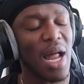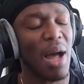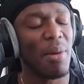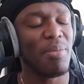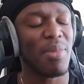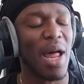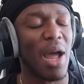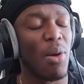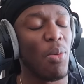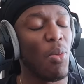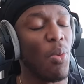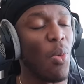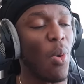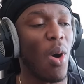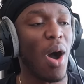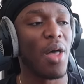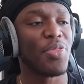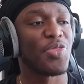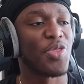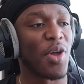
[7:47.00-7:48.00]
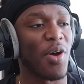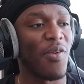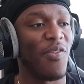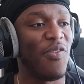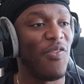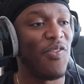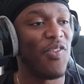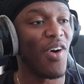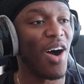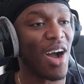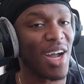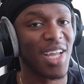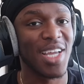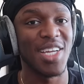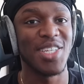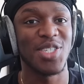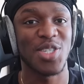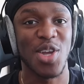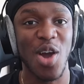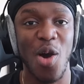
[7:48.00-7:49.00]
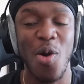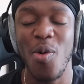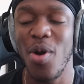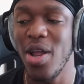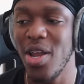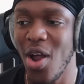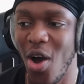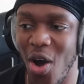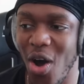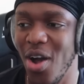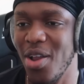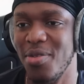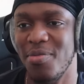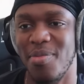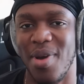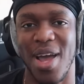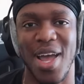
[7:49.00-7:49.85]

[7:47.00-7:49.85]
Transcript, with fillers: And I'm like, what the fuck is going on,